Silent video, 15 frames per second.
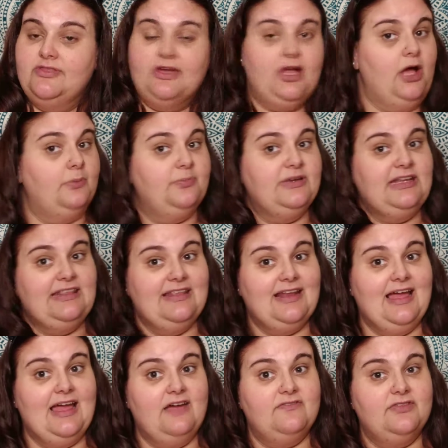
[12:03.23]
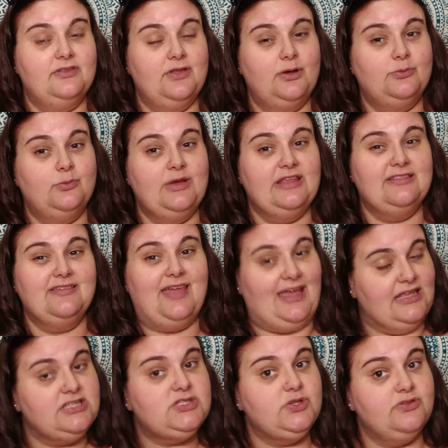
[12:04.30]
The company that I have the loan with
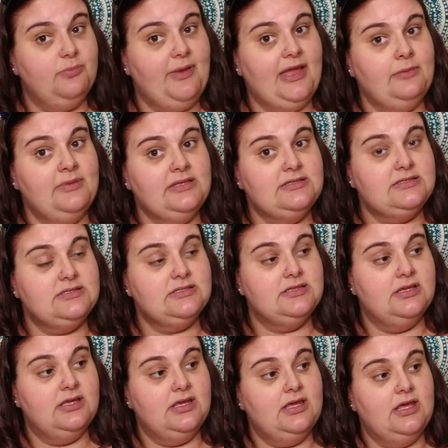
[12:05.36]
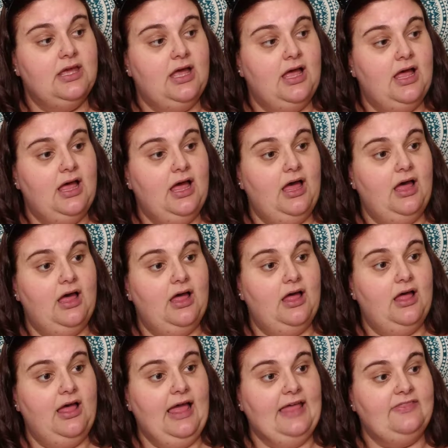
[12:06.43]
canceled the payment.
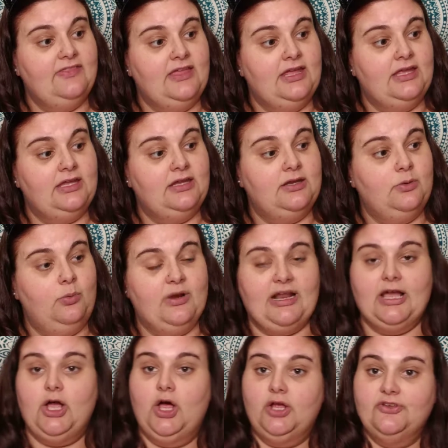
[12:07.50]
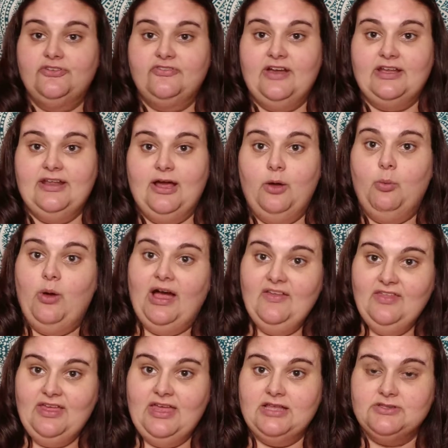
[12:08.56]
And then when I called to find out
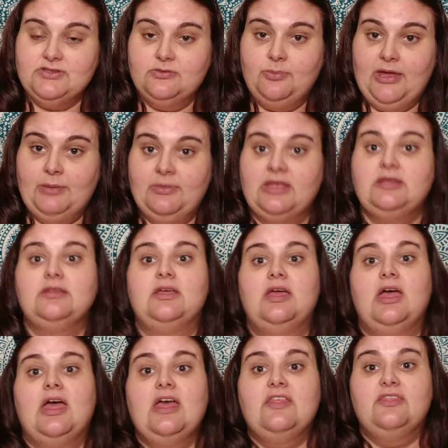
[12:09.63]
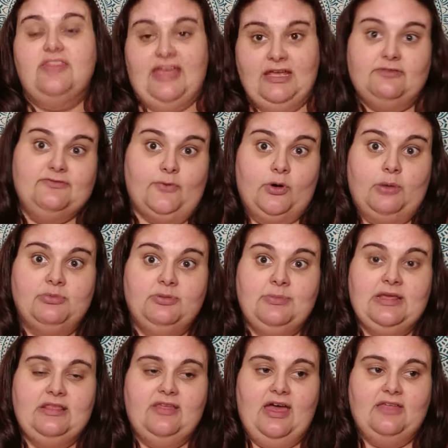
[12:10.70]
why they canceled the payment, they
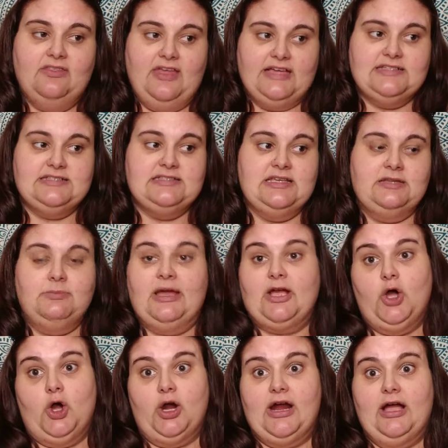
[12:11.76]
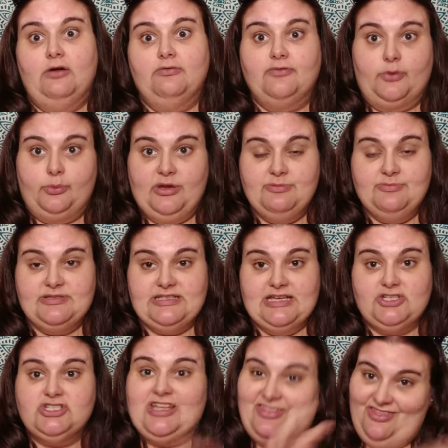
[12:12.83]
informed me that they sent my car out for
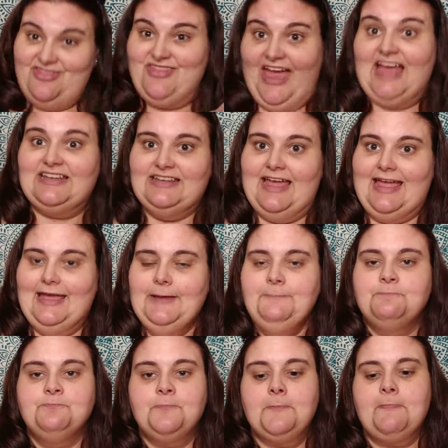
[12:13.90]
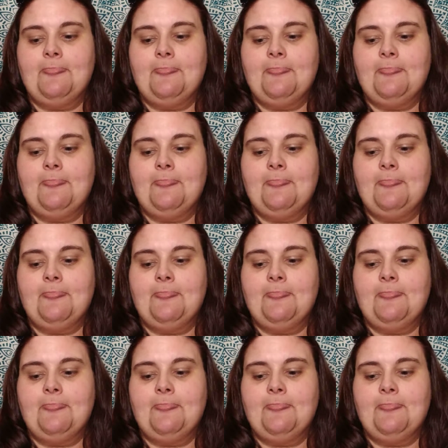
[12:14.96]
repossession that day.